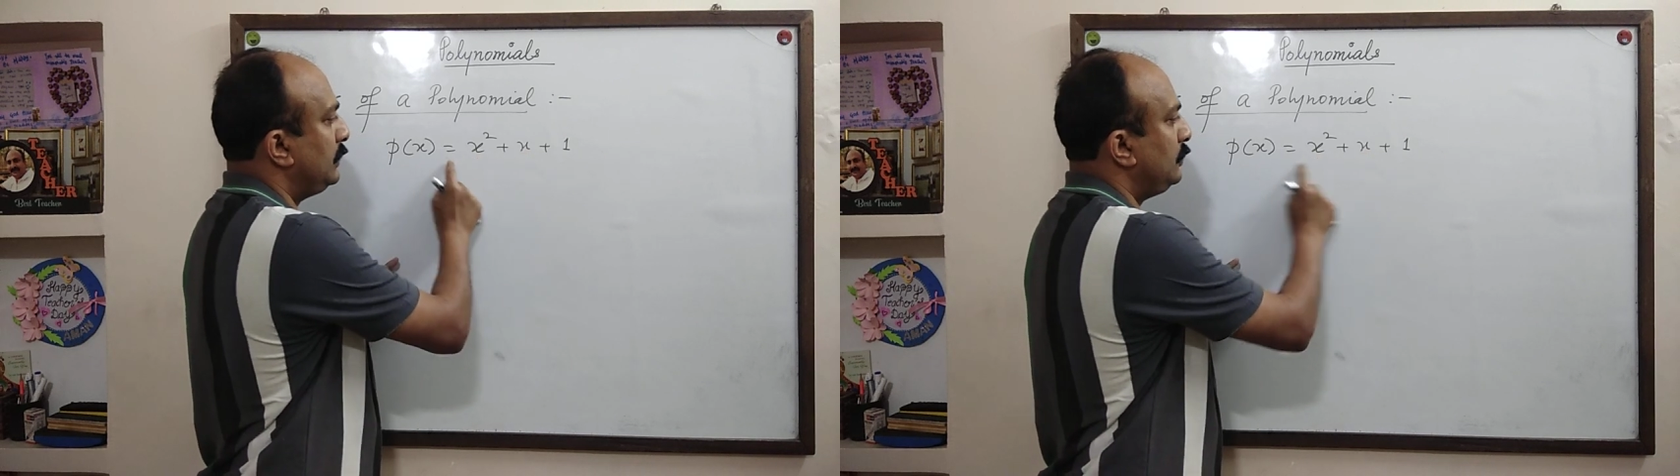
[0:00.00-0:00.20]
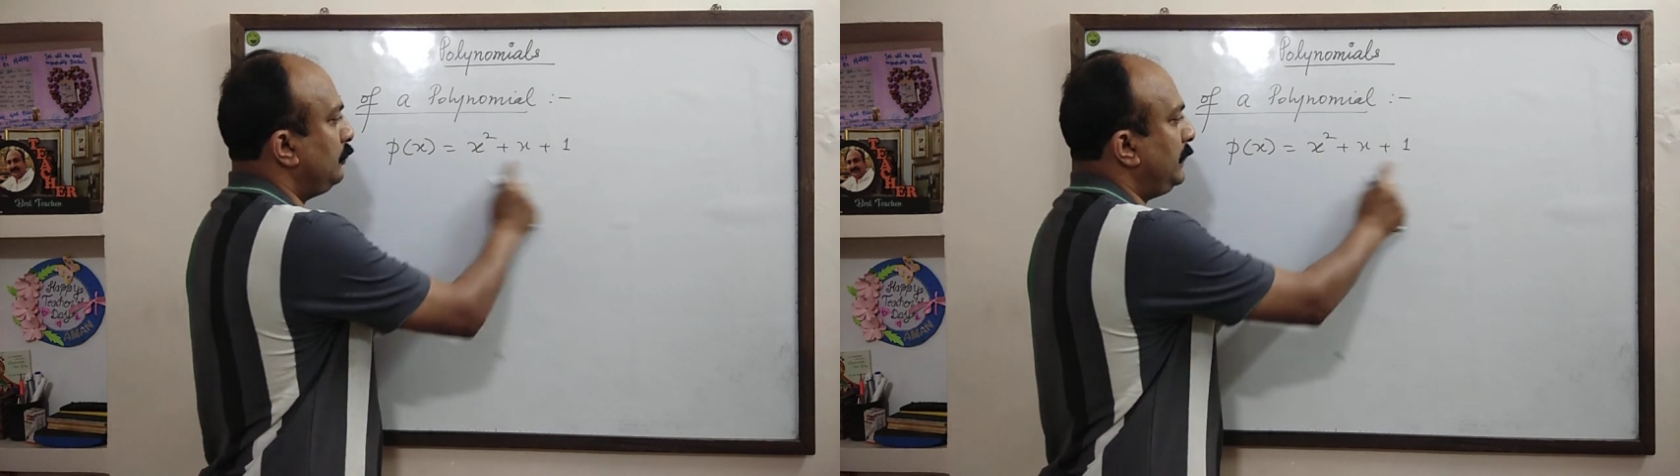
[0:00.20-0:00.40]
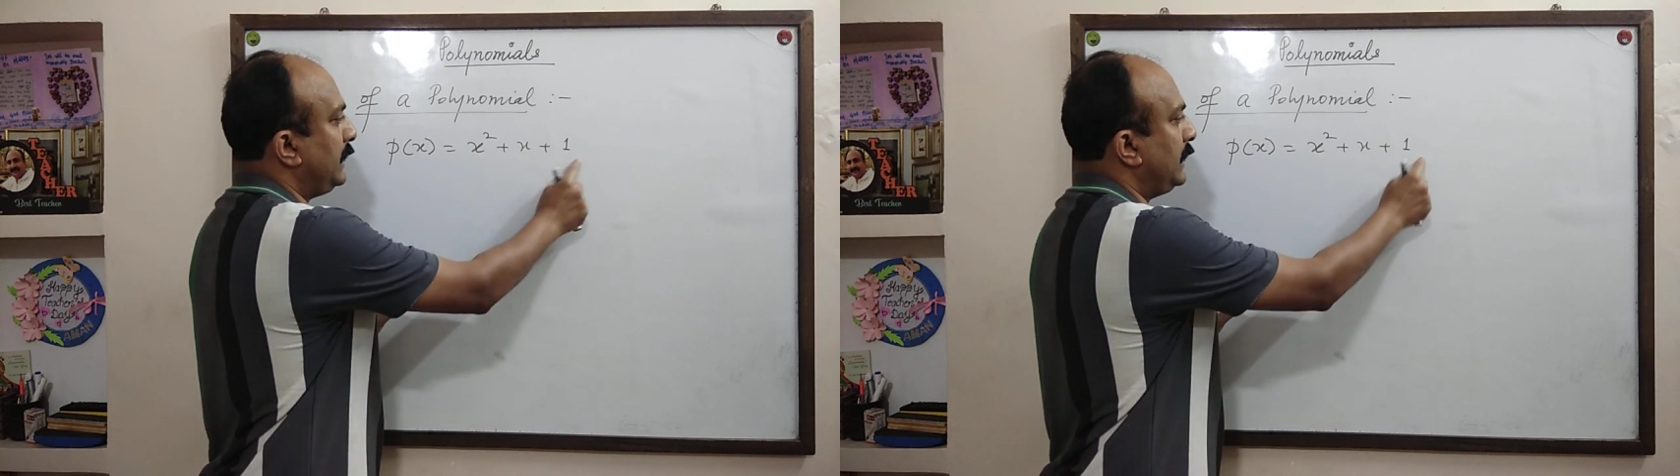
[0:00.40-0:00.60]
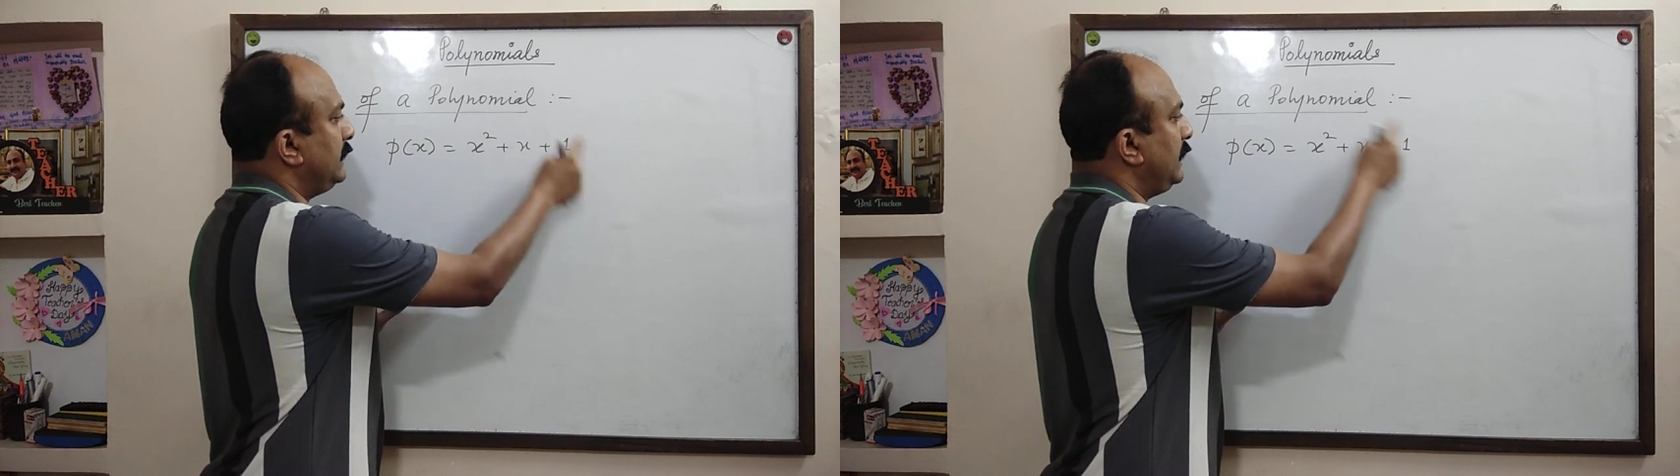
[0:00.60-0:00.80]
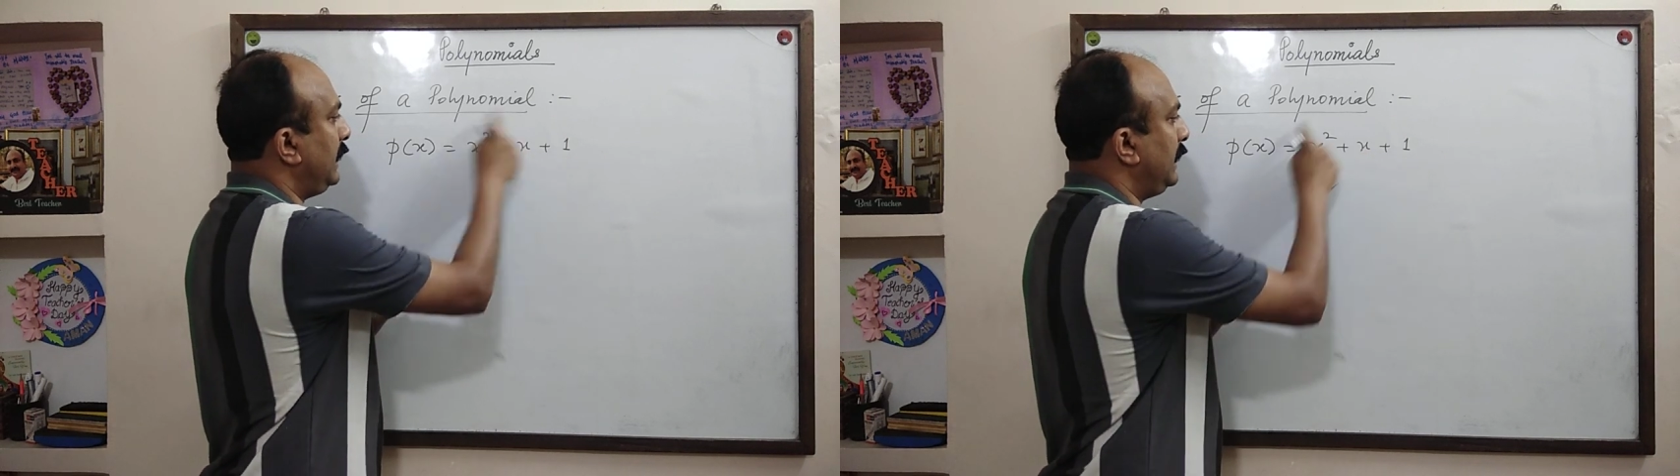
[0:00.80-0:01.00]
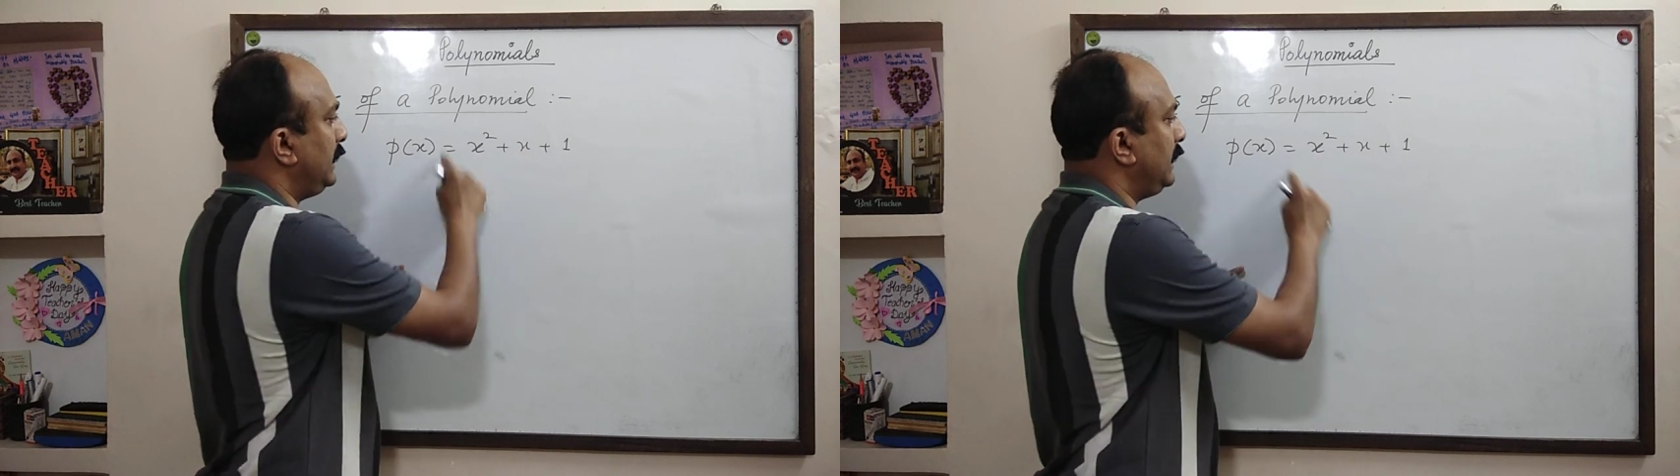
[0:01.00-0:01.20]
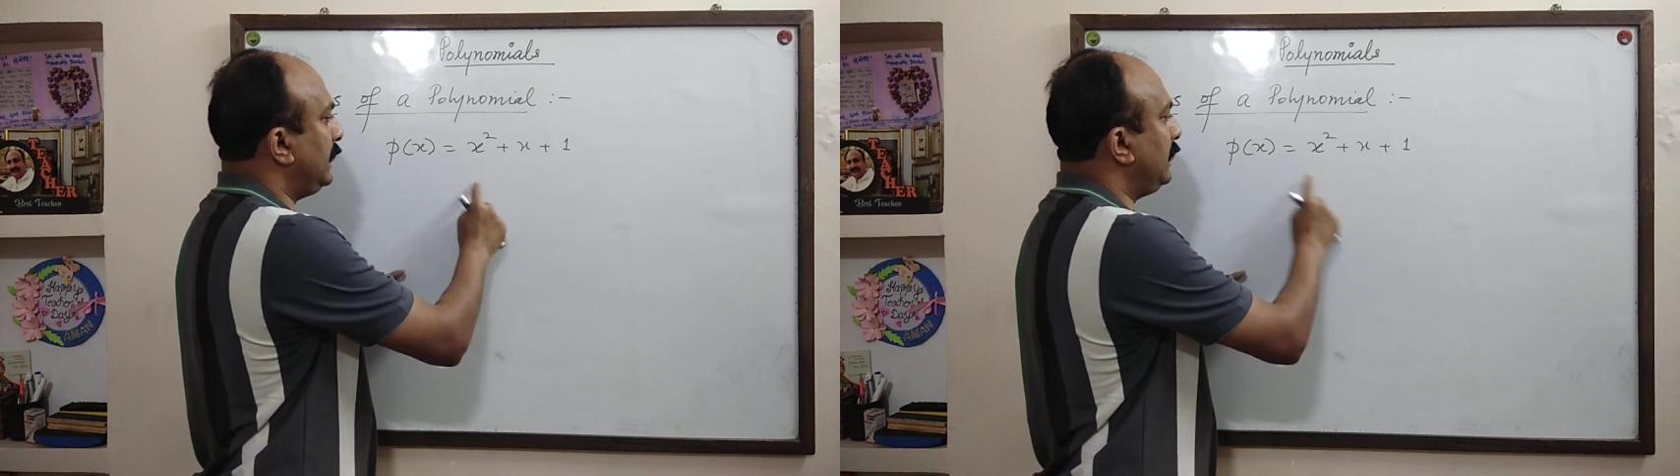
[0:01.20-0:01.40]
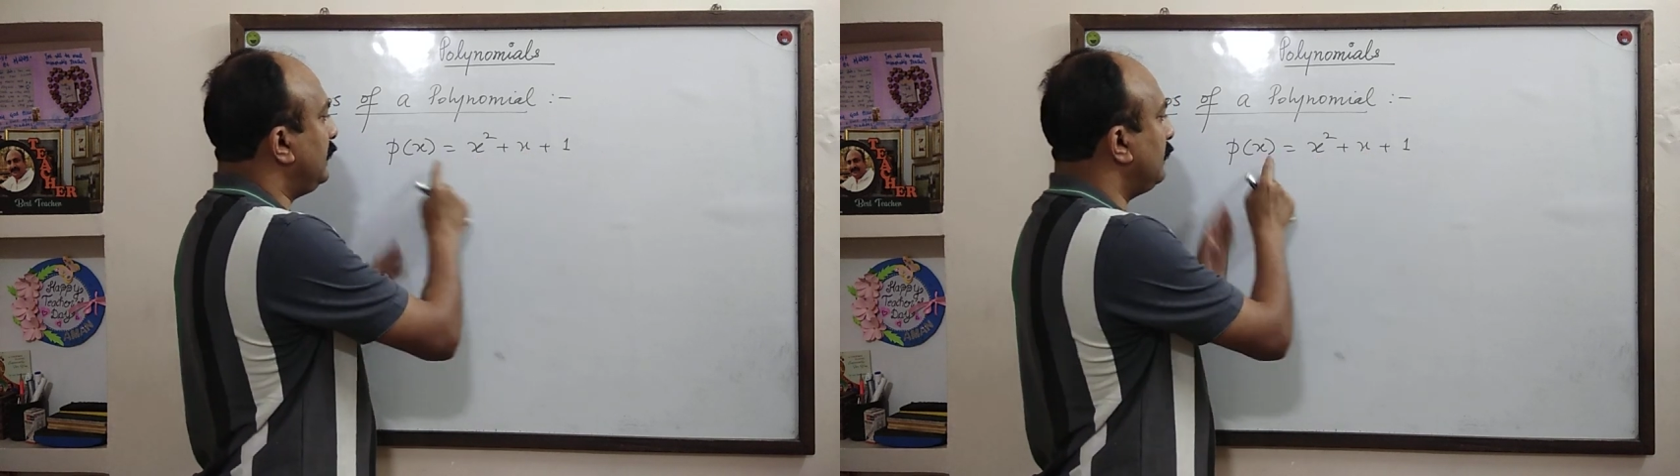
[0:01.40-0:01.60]
you may get the
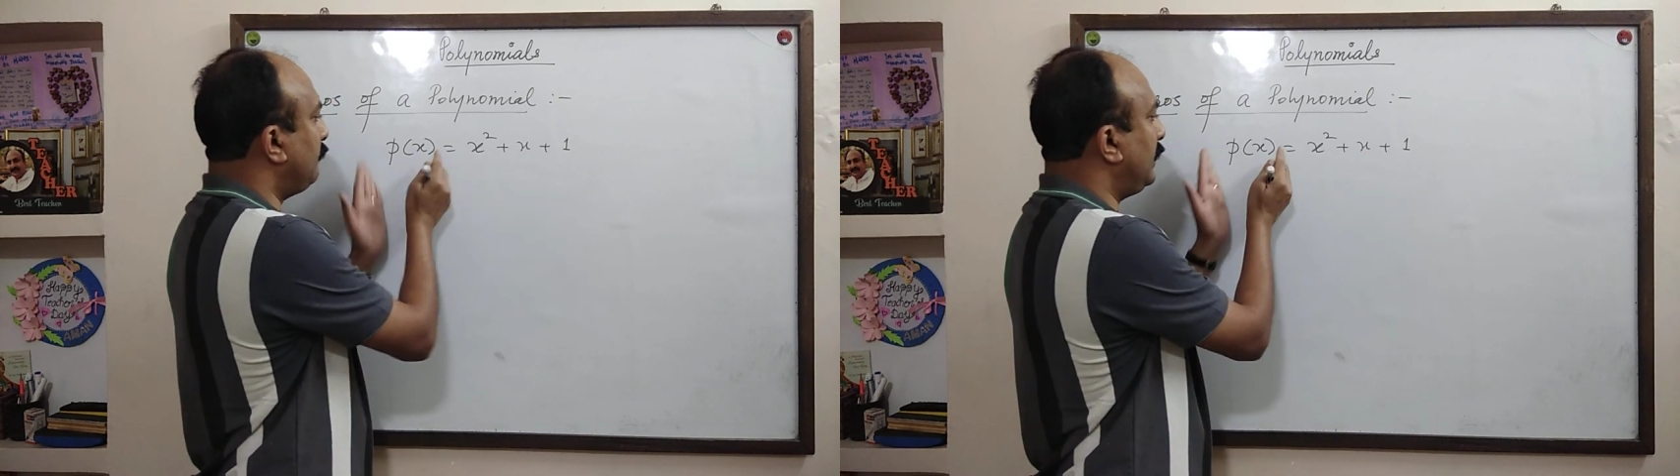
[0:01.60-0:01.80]
entire